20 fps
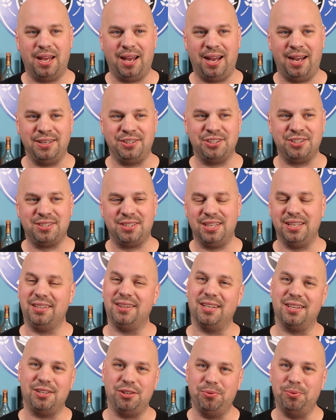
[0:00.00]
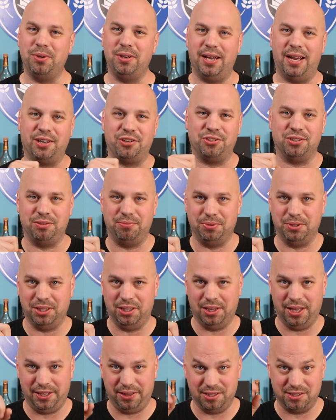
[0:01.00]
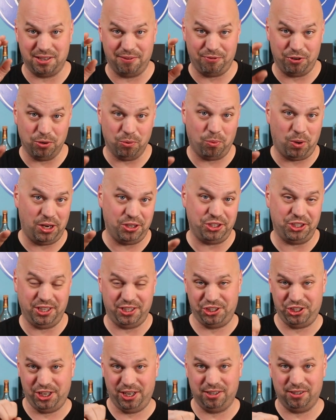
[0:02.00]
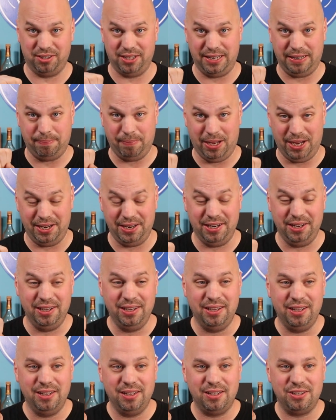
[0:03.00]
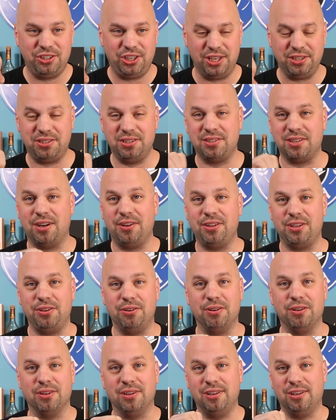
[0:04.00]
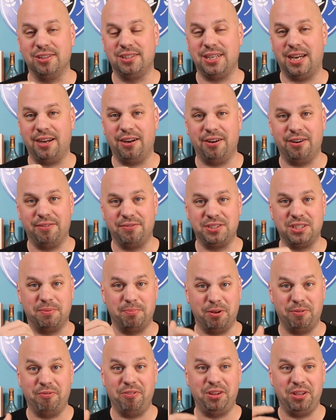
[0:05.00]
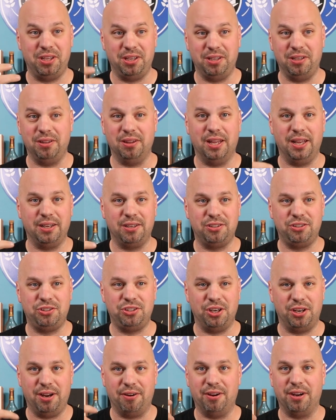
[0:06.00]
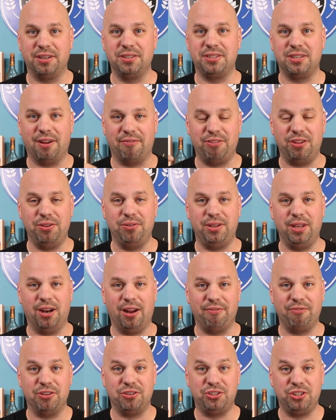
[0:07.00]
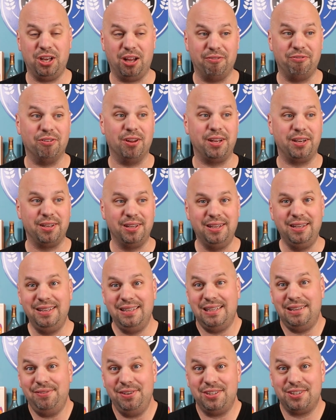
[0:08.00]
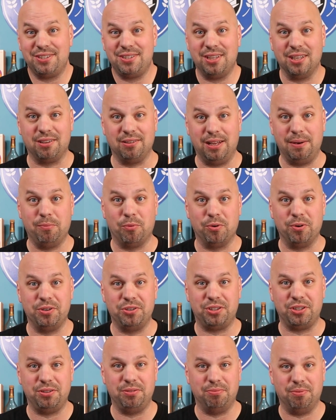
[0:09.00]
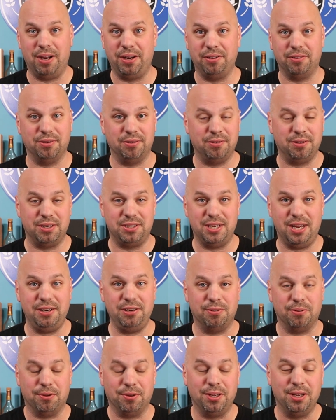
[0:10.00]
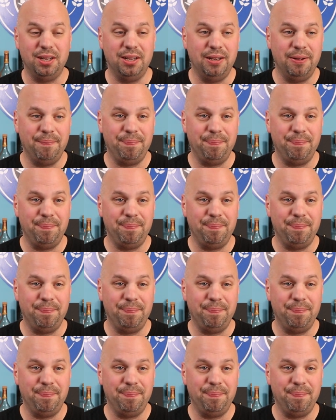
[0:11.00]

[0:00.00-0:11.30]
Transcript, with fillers: I just think that you would actually really like this. If you're watching a channel like mine, chances are that you're a little tired of some of the like generic stuff that you get off the shelf. Like even just the Glenmorangie regular, the ten year old.